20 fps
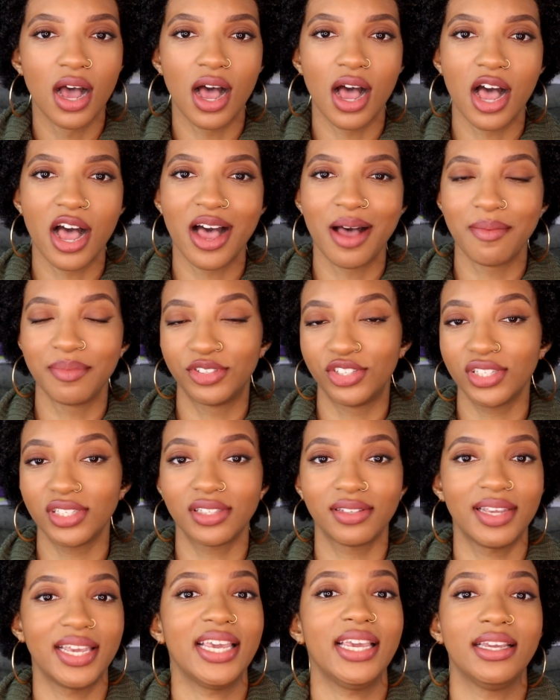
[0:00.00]

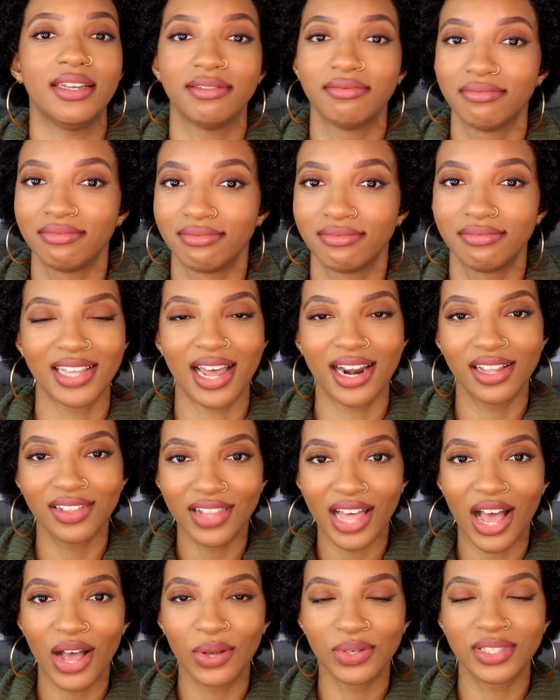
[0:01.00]
Just heat. That
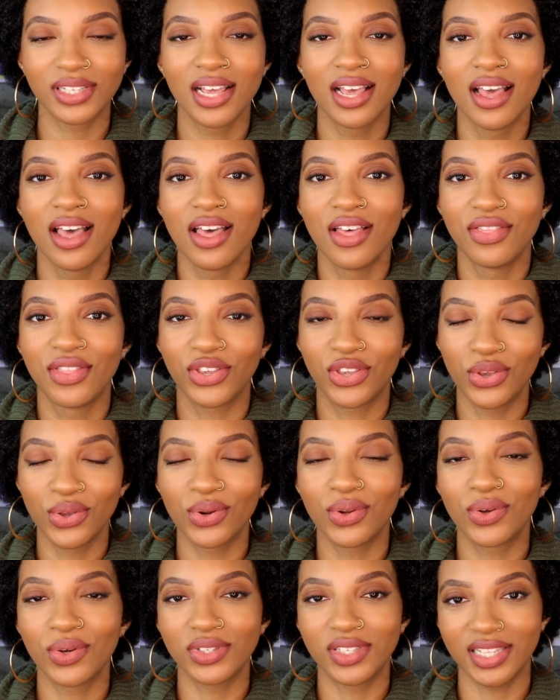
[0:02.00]
allows the
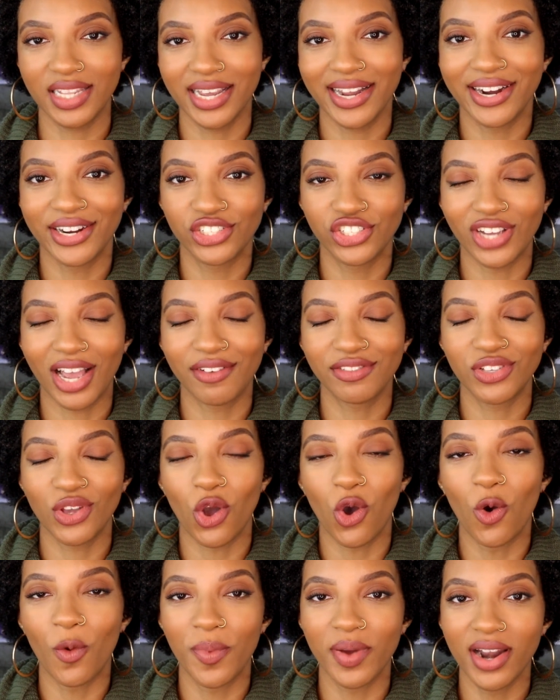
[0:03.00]
cuticles in the hair shaft
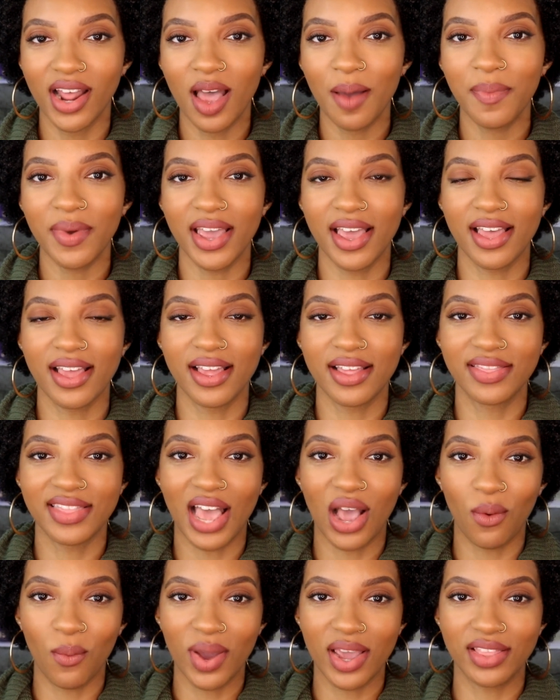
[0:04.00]
to open up, and
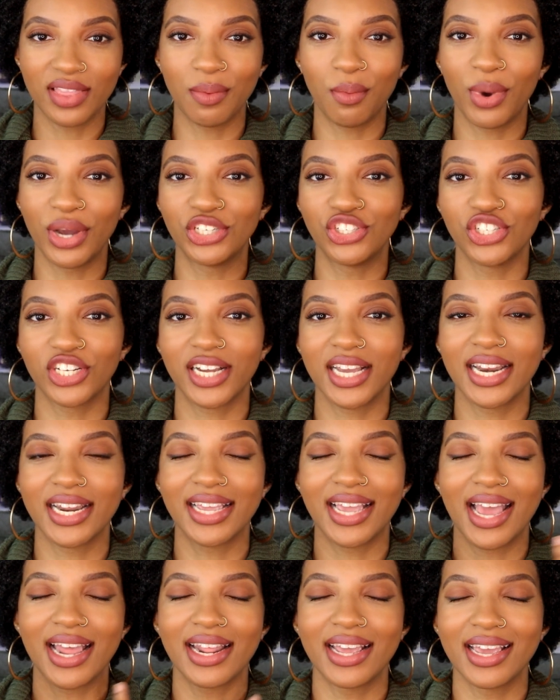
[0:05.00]
that way the moisture can
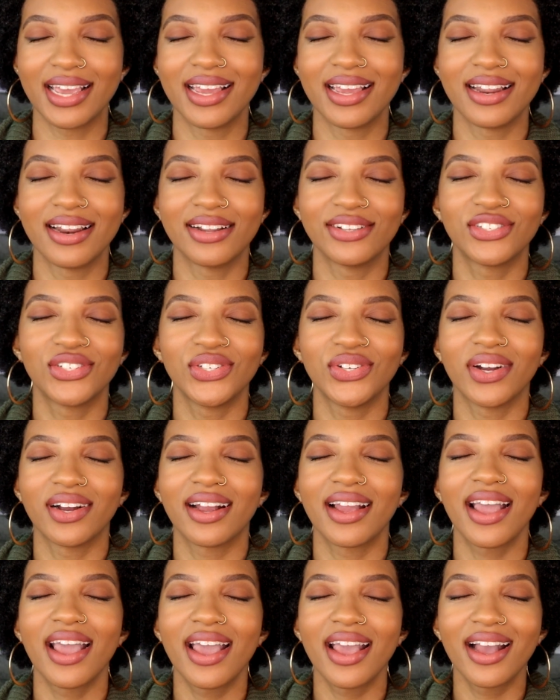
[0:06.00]
get into your
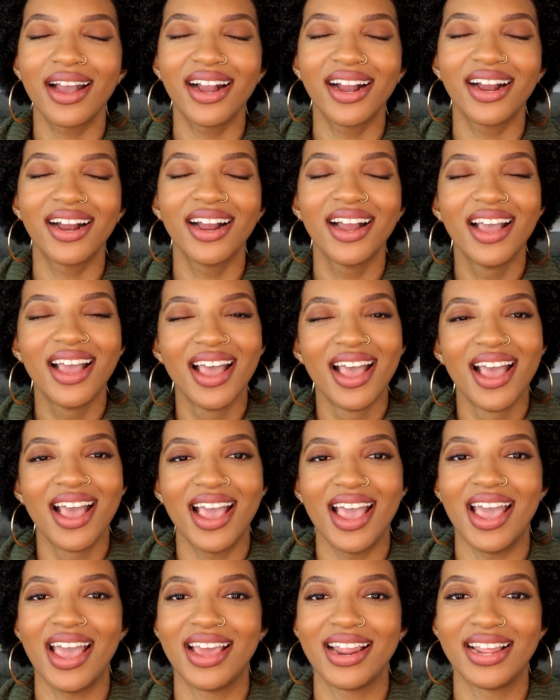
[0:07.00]
hair
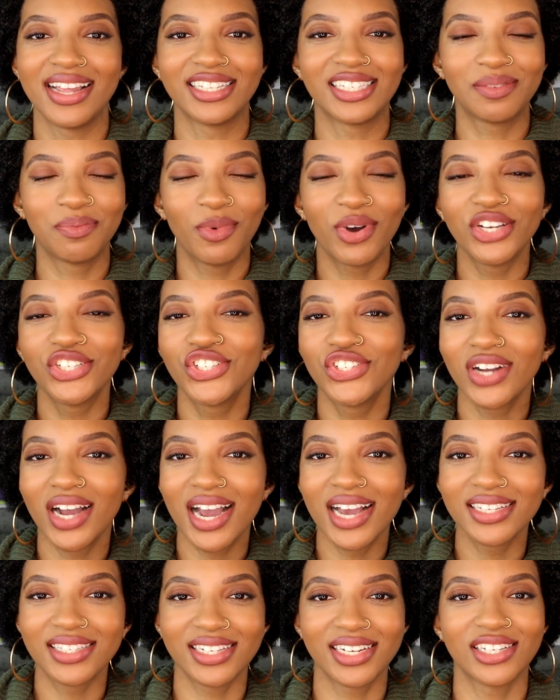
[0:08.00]
and it's
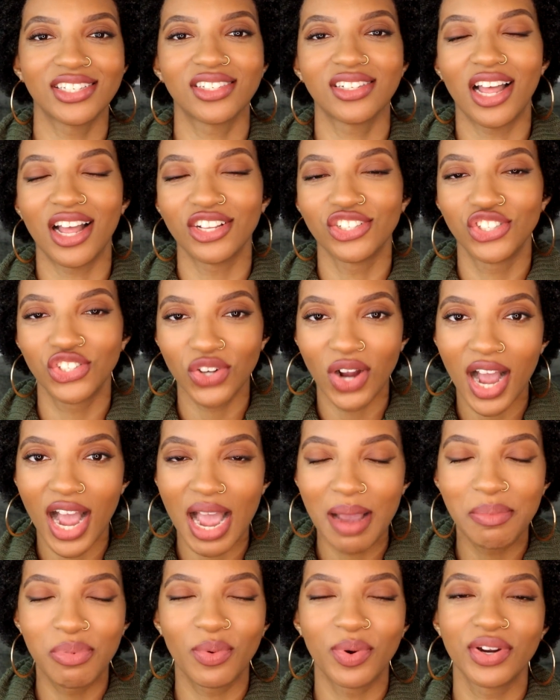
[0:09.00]
moisturized and it's not
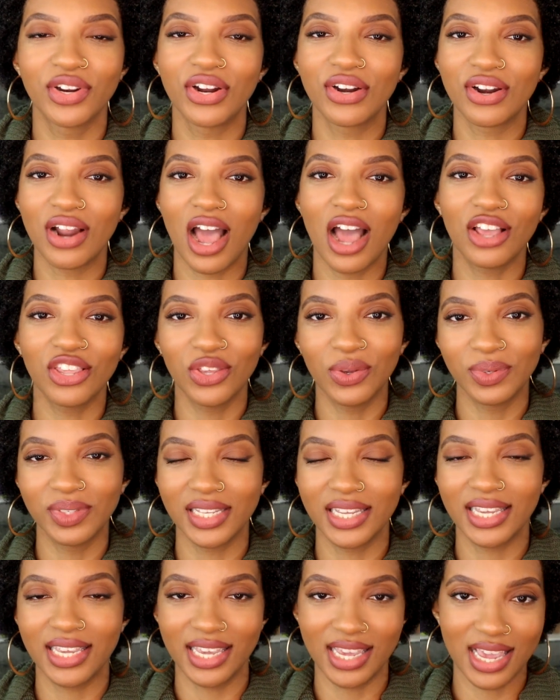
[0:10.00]
dry. But when you're not
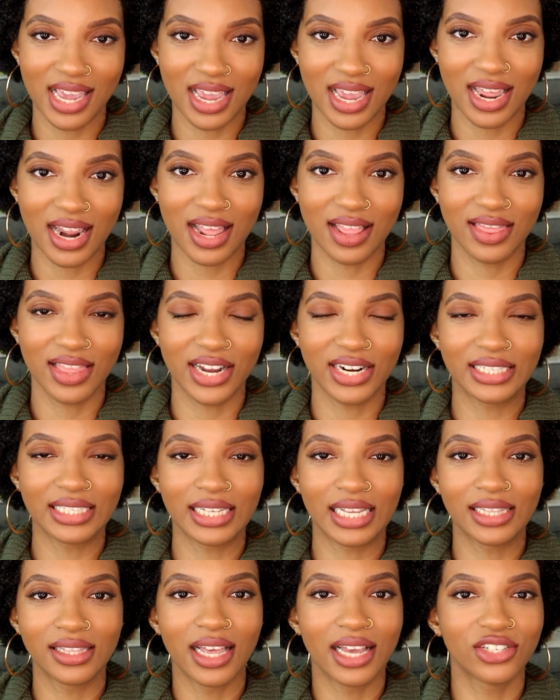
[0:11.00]
using heat,
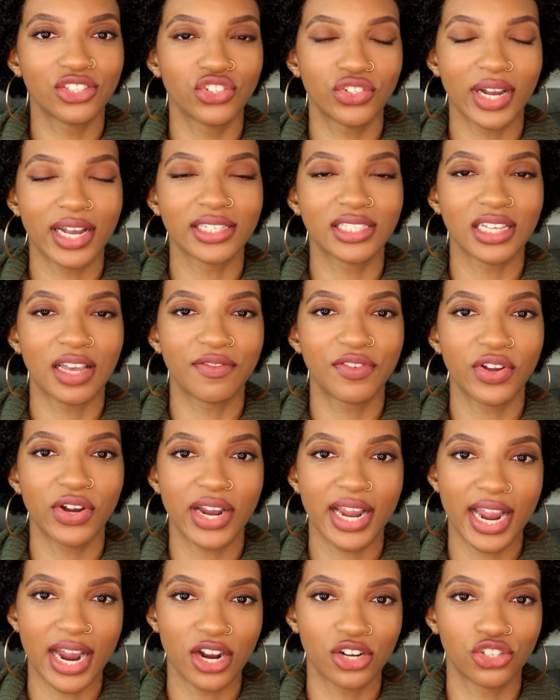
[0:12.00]
there's a less chance of
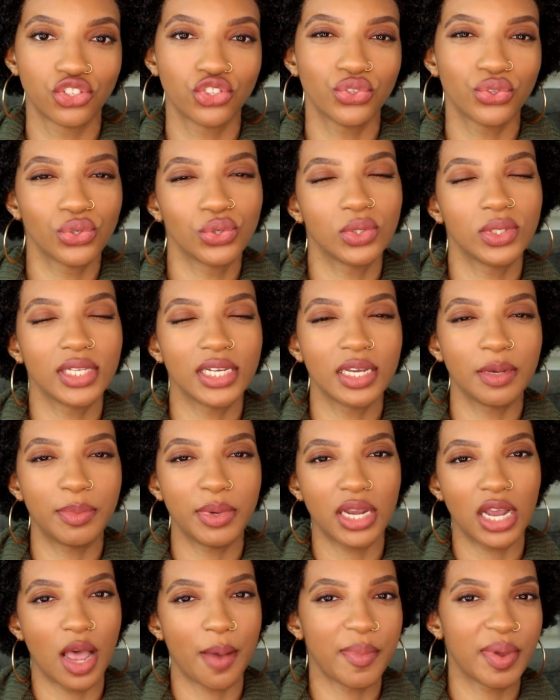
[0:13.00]
your hair truly
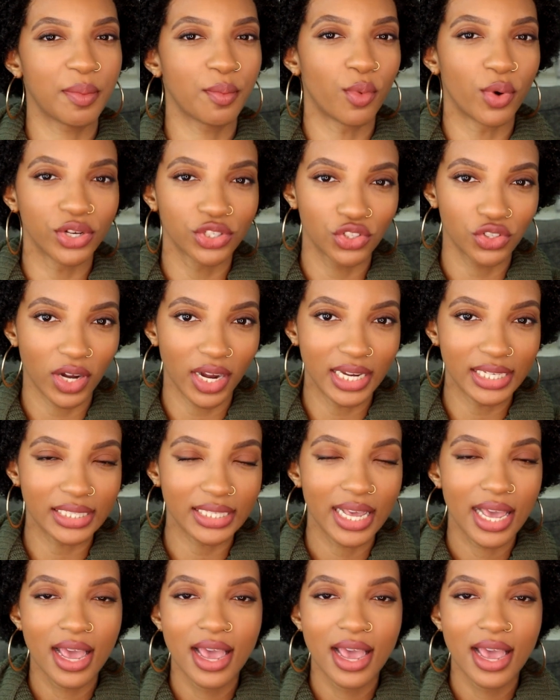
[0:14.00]
becoming moisturized.